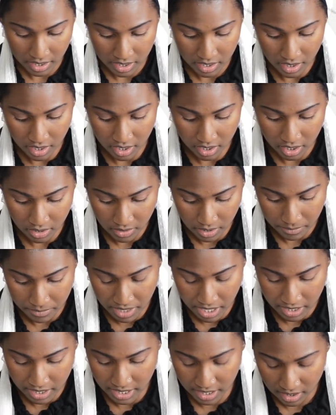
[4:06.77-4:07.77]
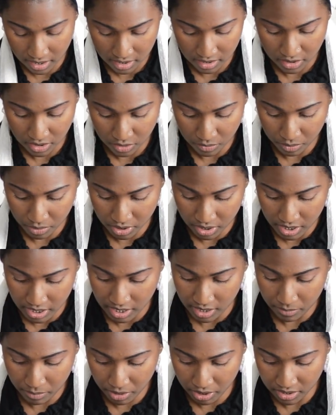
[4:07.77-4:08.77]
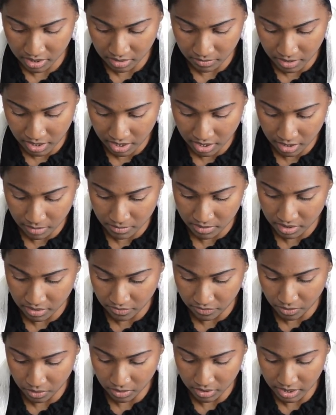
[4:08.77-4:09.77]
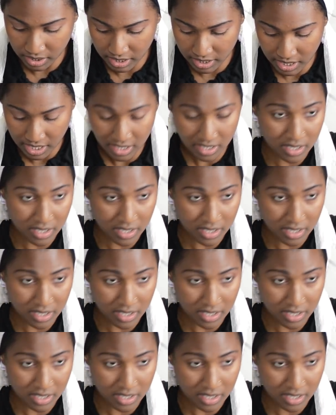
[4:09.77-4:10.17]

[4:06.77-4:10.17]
Y'all know I'm not like a super neat person when it comes to folding it.